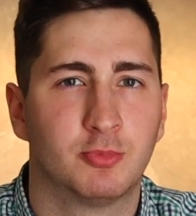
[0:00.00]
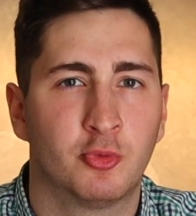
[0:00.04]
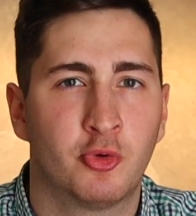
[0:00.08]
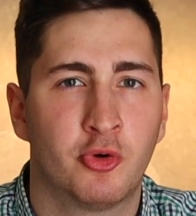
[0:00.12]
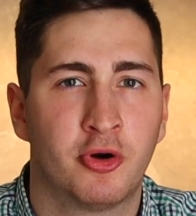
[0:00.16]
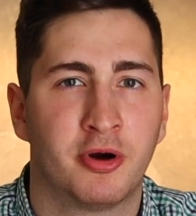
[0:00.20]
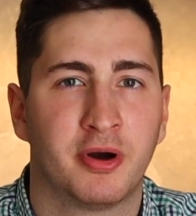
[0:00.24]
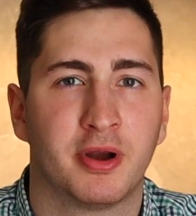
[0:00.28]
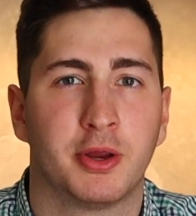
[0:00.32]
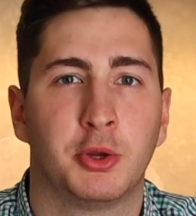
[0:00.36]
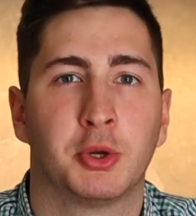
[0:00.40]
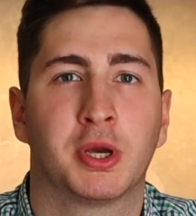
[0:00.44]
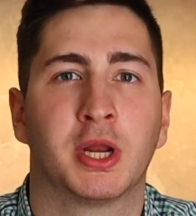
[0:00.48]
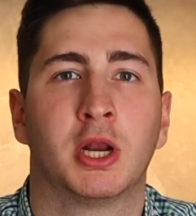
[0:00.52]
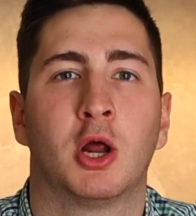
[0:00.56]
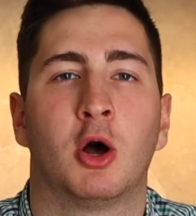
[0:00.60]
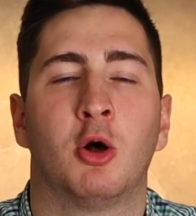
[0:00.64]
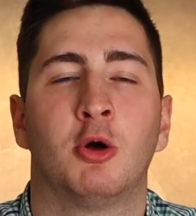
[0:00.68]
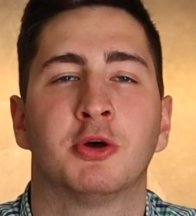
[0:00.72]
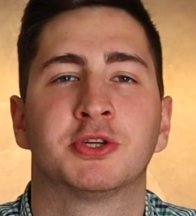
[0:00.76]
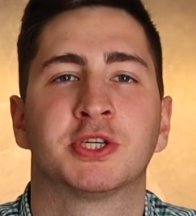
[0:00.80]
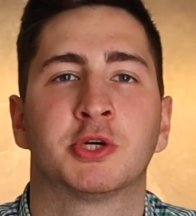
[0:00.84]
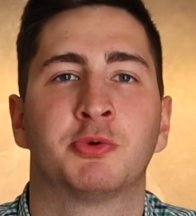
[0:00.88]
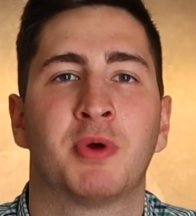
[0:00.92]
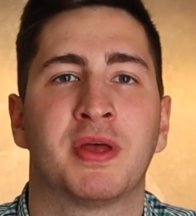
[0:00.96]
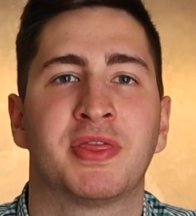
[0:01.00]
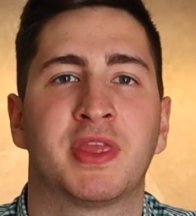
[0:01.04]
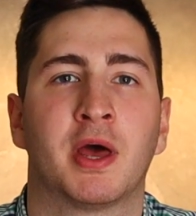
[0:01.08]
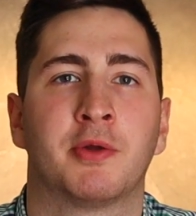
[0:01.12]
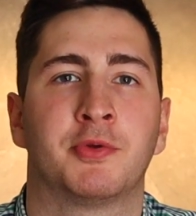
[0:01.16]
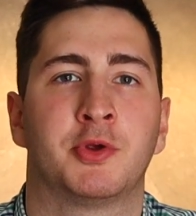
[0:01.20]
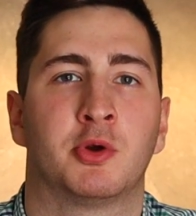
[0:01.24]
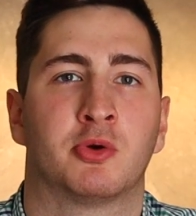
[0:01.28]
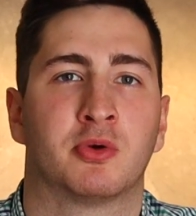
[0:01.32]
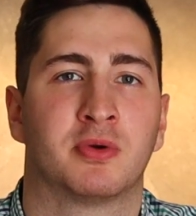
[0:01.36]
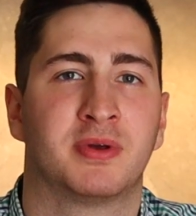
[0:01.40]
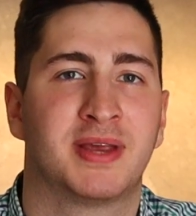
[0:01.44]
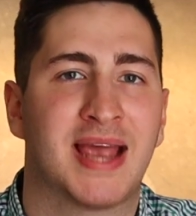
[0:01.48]
more, you can also rent
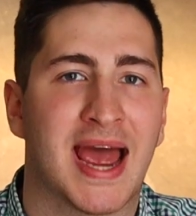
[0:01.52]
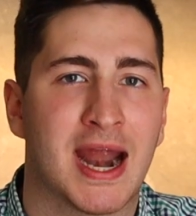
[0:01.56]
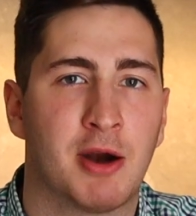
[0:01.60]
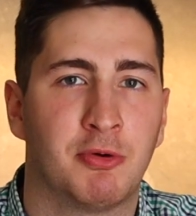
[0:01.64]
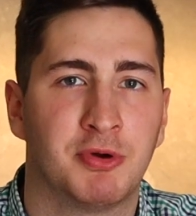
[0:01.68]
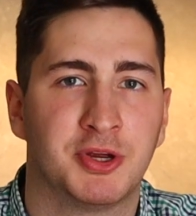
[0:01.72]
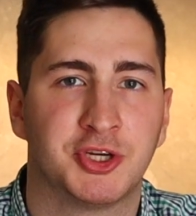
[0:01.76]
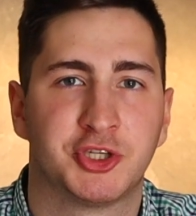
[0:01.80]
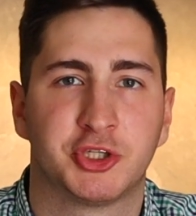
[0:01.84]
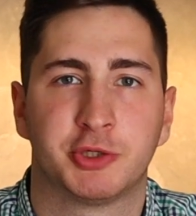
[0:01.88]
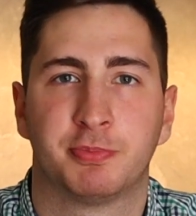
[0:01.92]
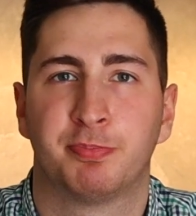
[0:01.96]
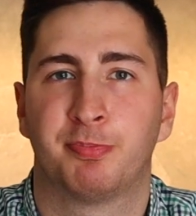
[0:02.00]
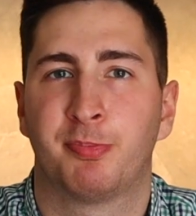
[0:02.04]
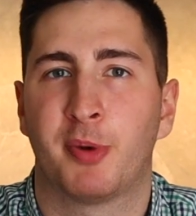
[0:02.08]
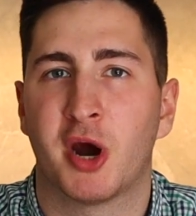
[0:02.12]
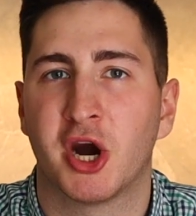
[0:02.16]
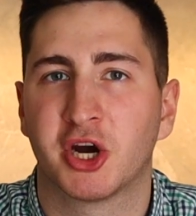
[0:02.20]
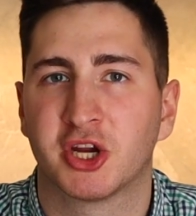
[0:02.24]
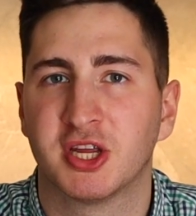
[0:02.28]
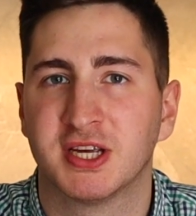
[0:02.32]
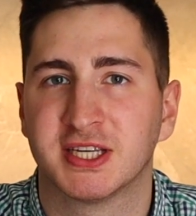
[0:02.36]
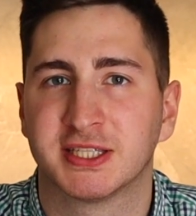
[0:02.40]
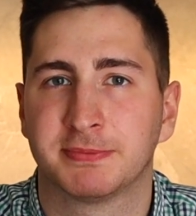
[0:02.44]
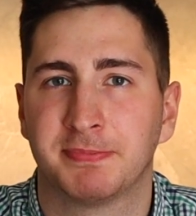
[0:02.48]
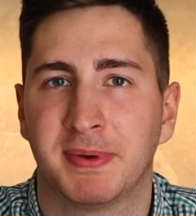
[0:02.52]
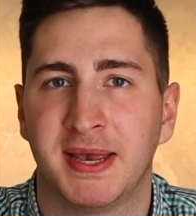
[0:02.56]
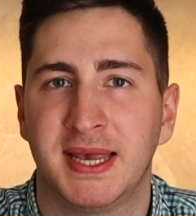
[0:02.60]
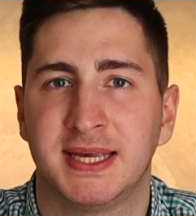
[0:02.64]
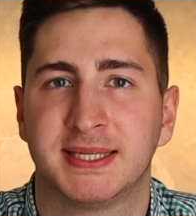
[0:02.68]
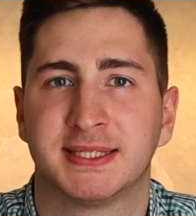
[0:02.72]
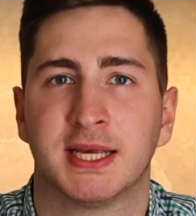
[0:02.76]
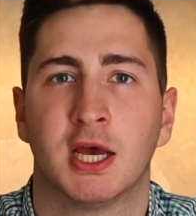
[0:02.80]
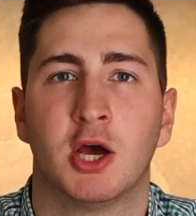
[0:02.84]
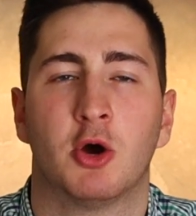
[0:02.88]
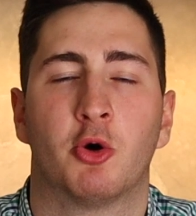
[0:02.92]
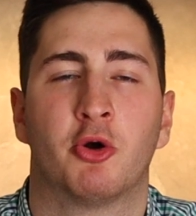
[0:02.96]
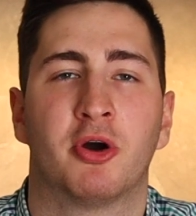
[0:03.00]
out your garage, parking
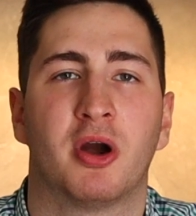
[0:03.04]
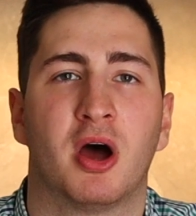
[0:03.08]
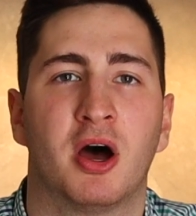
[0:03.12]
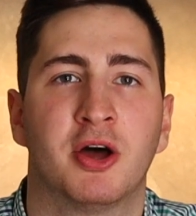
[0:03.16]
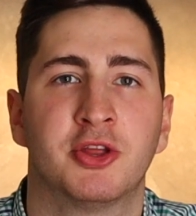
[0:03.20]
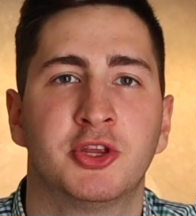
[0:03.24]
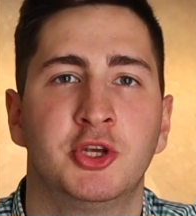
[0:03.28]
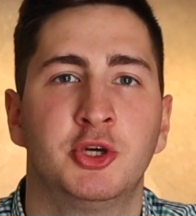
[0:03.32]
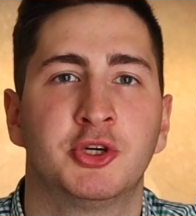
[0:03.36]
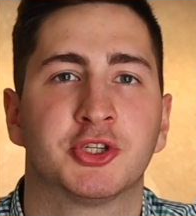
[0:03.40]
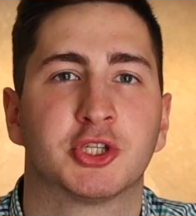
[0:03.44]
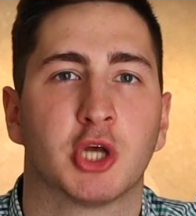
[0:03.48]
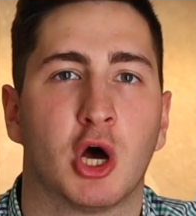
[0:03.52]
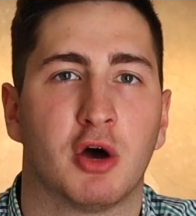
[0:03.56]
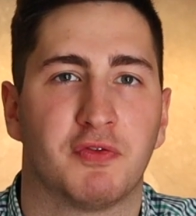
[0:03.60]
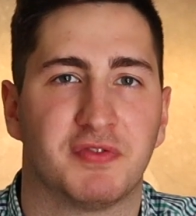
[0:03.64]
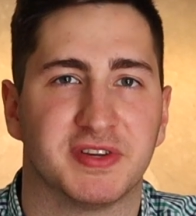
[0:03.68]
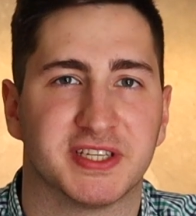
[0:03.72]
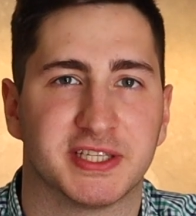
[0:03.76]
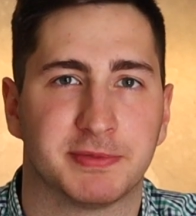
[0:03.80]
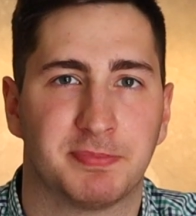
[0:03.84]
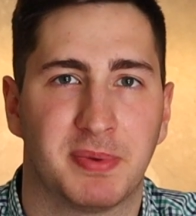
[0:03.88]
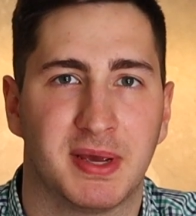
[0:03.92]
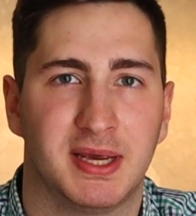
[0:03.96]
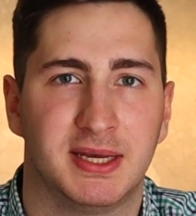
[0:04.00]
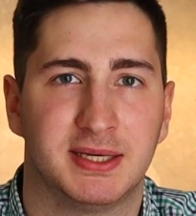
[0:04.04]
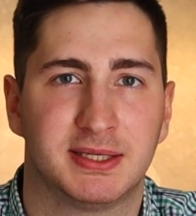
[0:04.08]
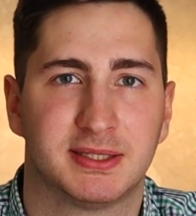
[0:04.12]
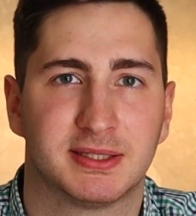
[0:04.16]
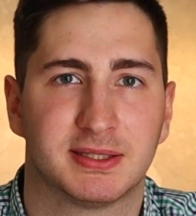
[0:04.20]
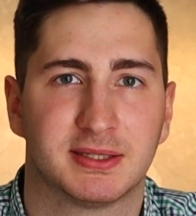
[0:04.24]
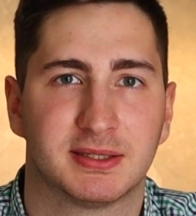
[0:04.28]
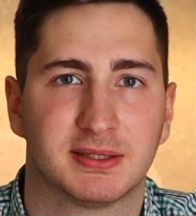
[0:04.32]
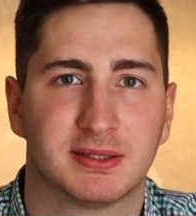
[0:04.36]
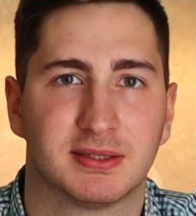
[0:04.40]
space, or unused office space.